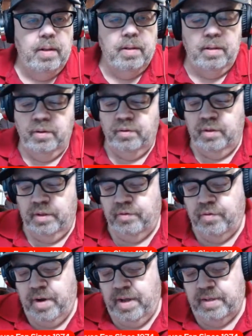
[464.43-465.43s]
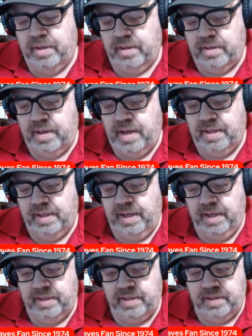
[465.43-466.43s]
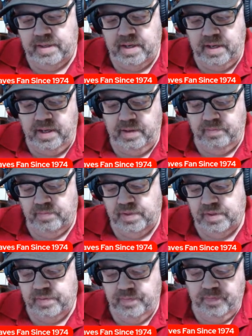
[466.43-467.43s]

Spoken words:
I usually try to kind of get the teams